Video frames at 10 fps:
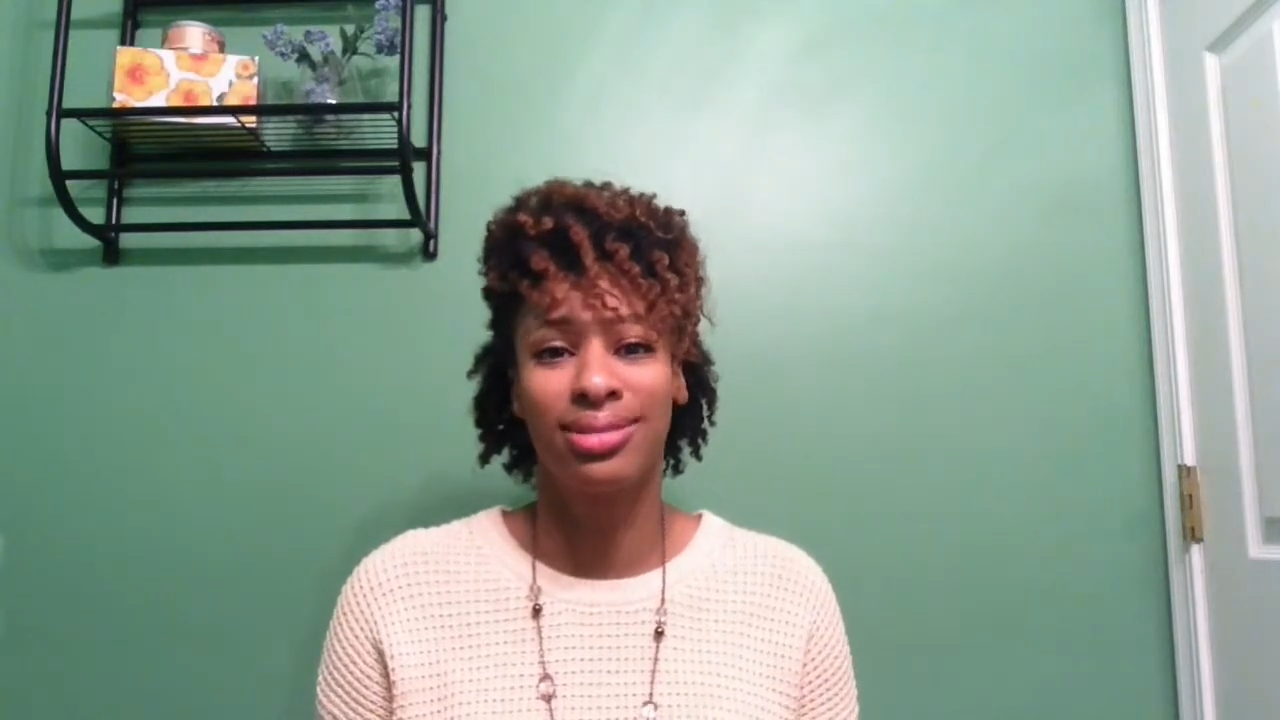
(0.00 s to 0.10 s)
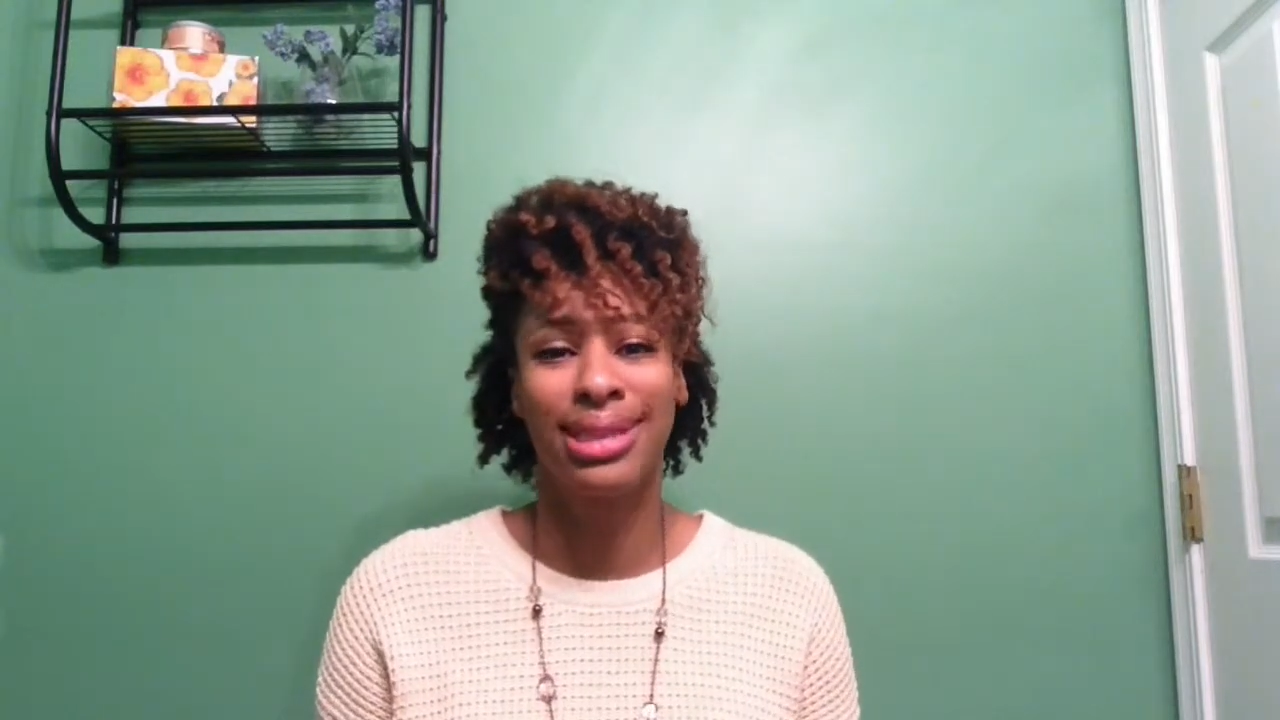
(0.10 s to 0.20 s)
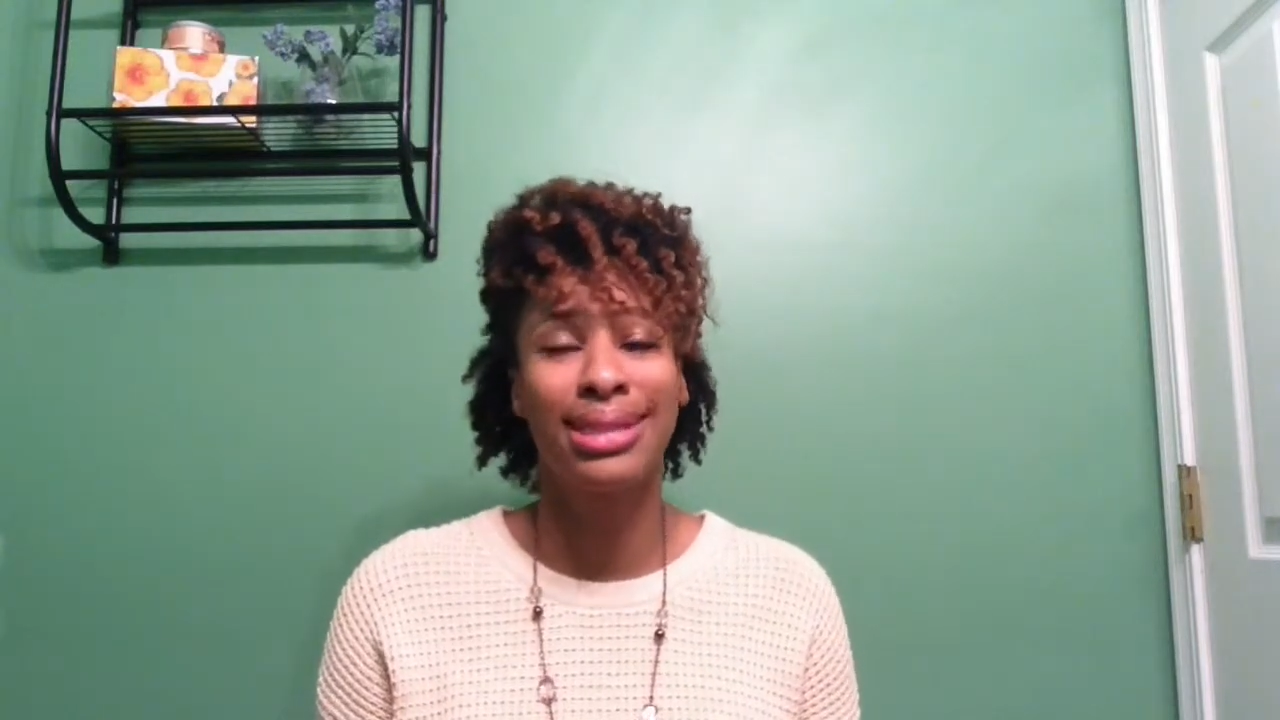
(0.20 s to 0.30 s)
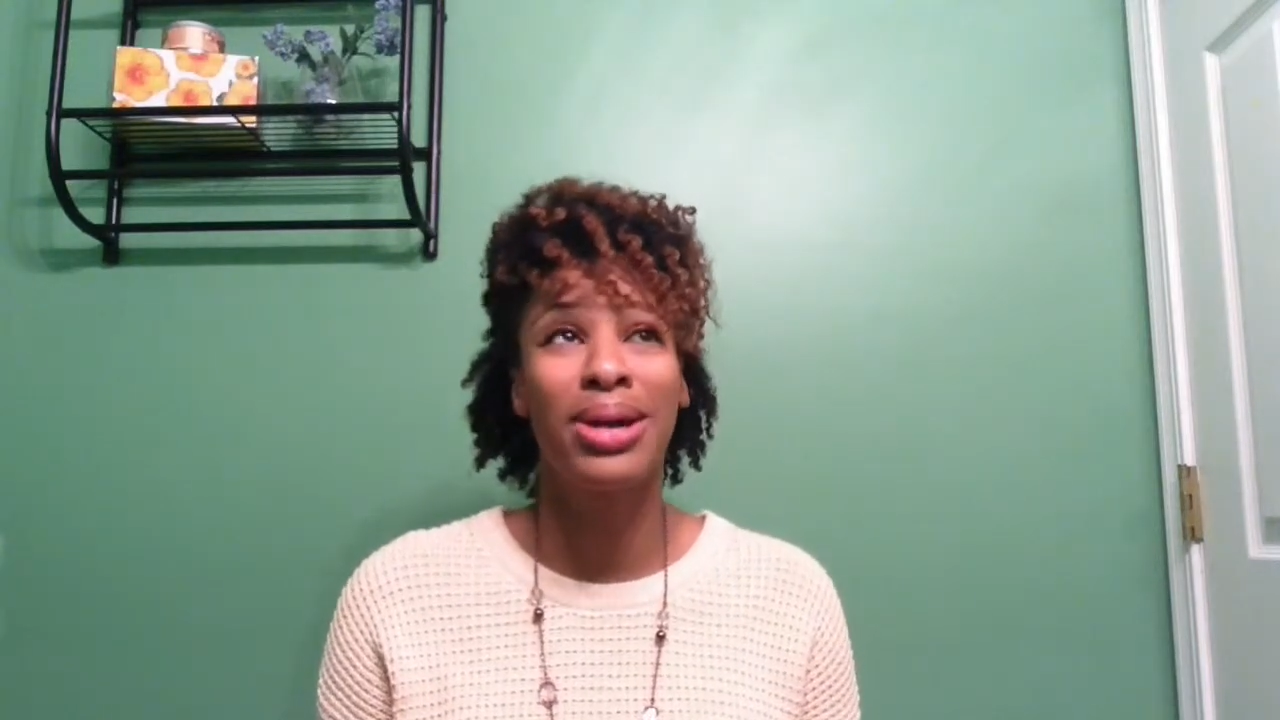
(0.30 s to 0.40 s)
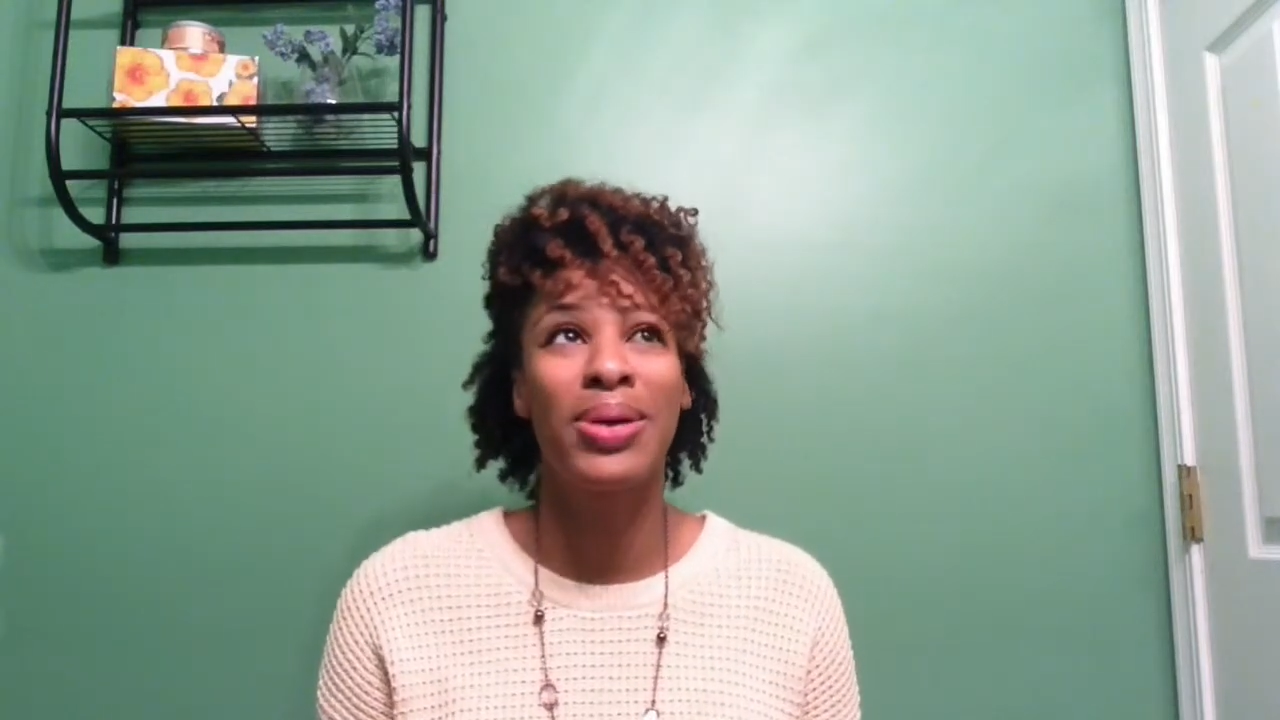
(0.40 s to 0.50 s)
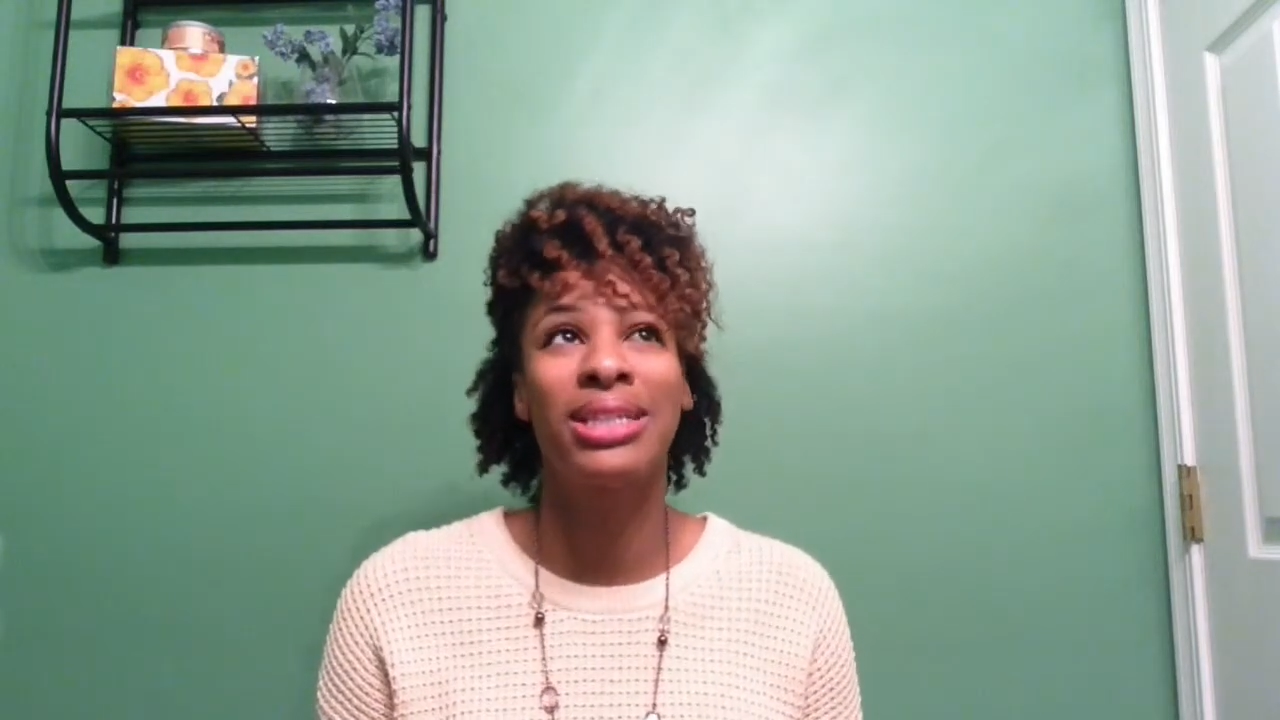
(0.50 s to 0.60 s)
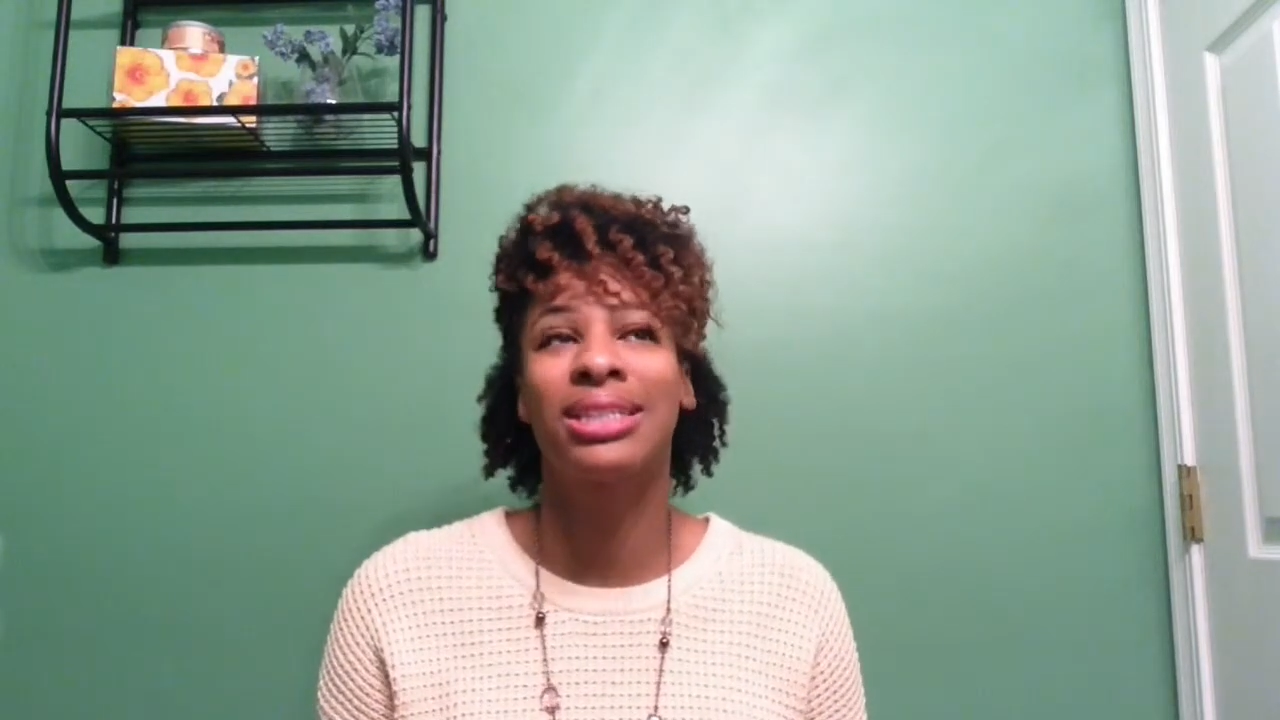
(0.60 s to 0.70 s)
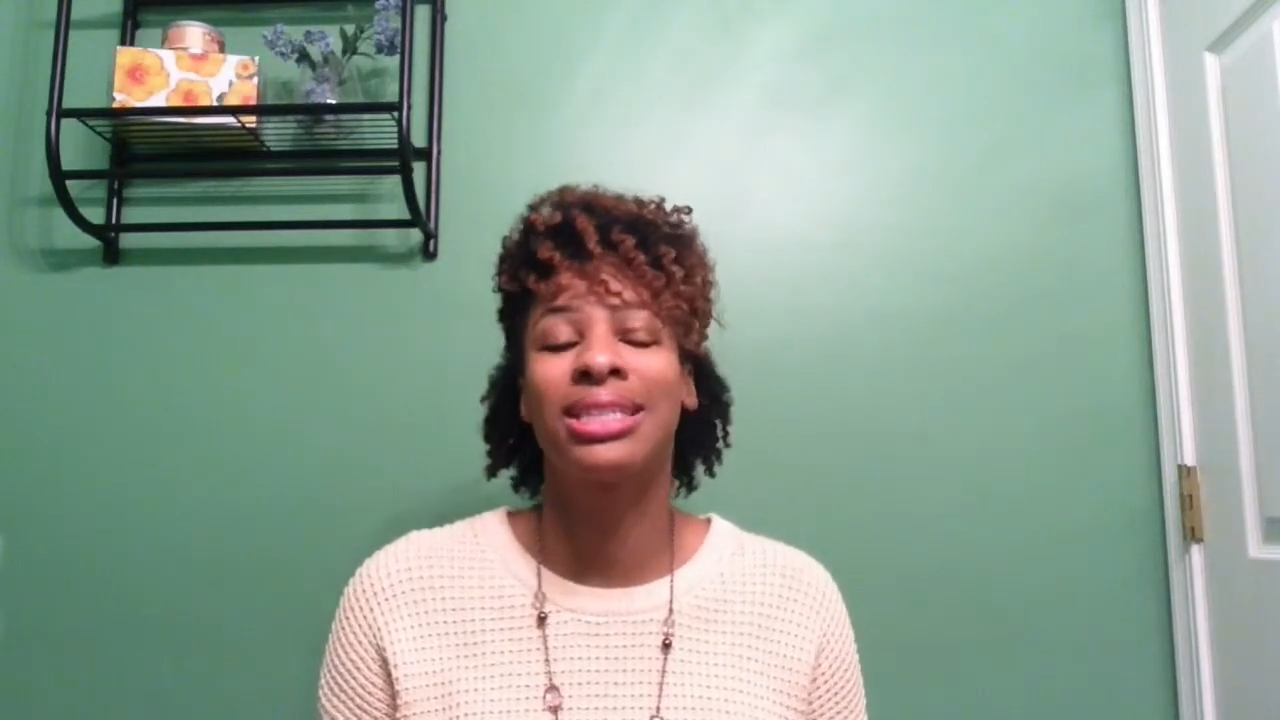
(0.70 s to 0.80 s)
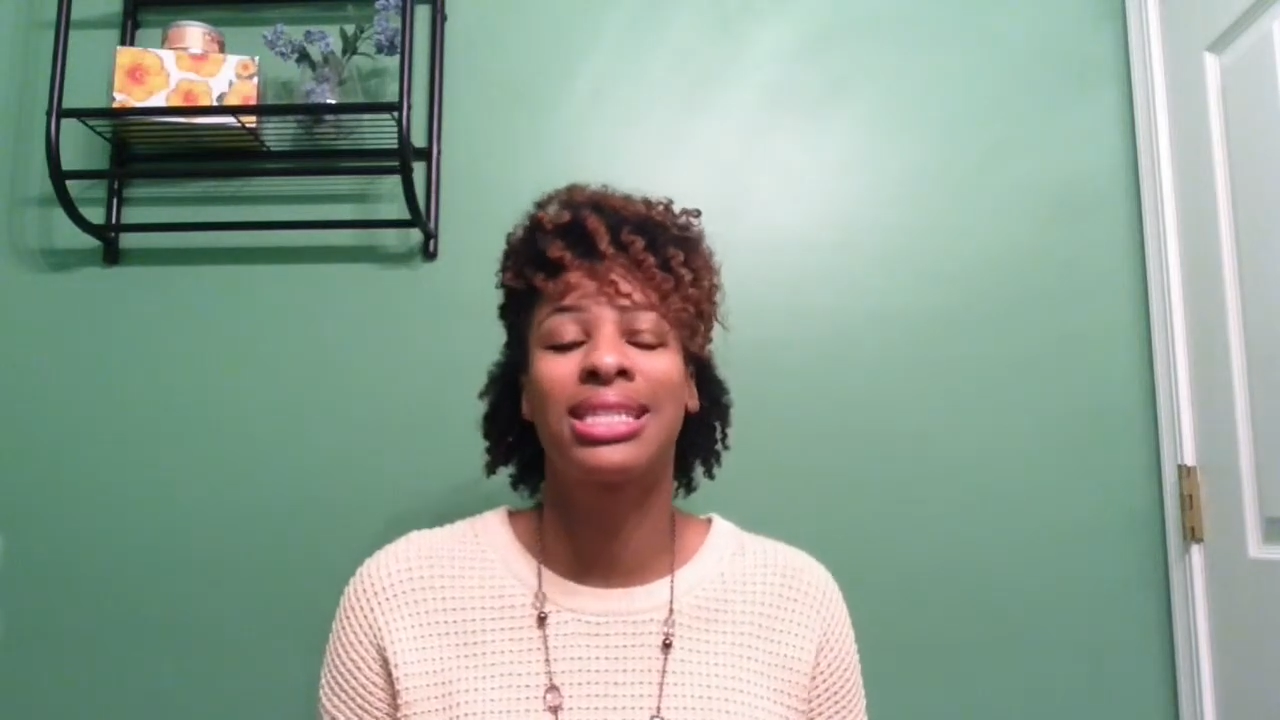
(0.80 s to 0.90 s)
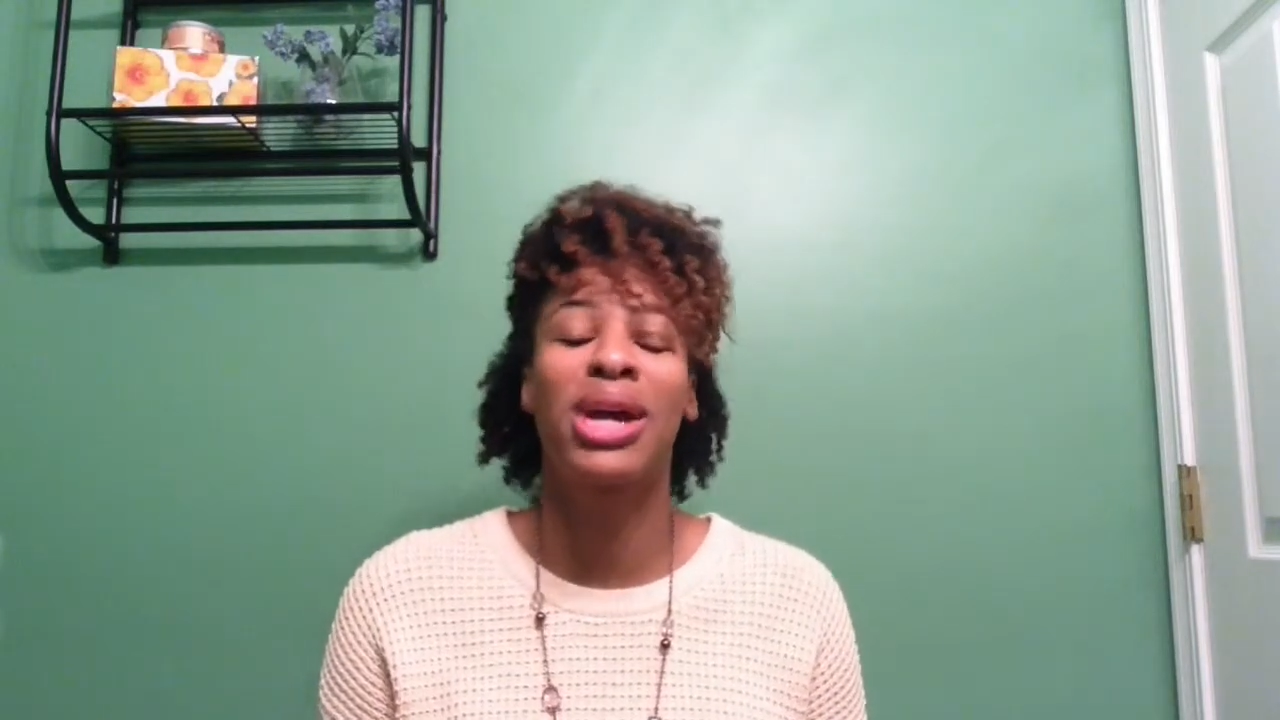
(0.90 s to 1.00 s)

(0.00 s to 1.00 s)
These are questions